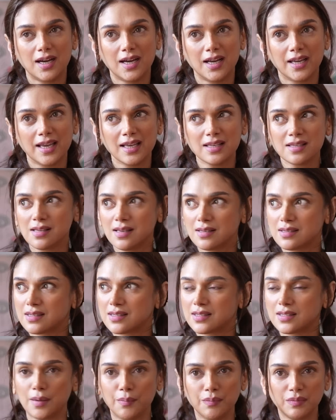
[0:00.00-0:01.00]
I guess there's
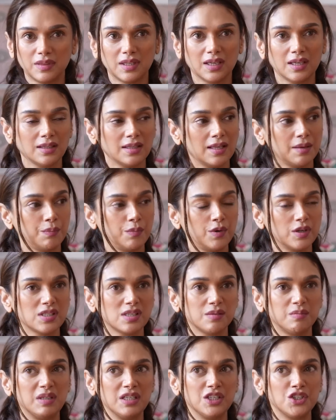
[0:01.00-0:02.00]
something that
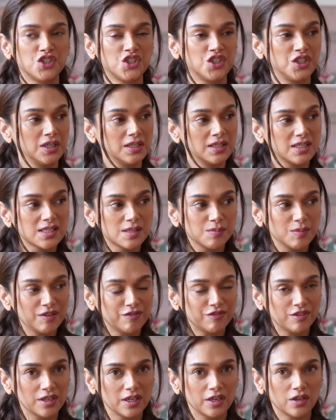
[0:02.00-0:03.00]
possibly shields
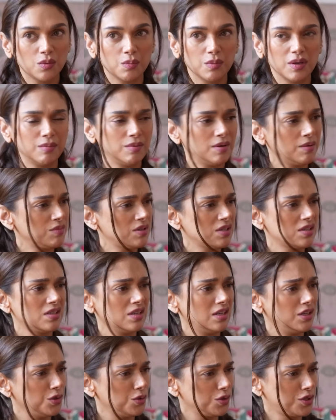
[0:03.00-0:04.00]
me for it, or maybe I'm just
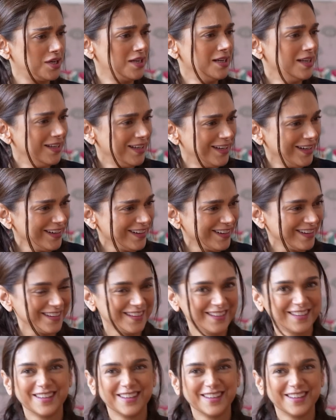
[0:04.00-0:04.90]
delusional.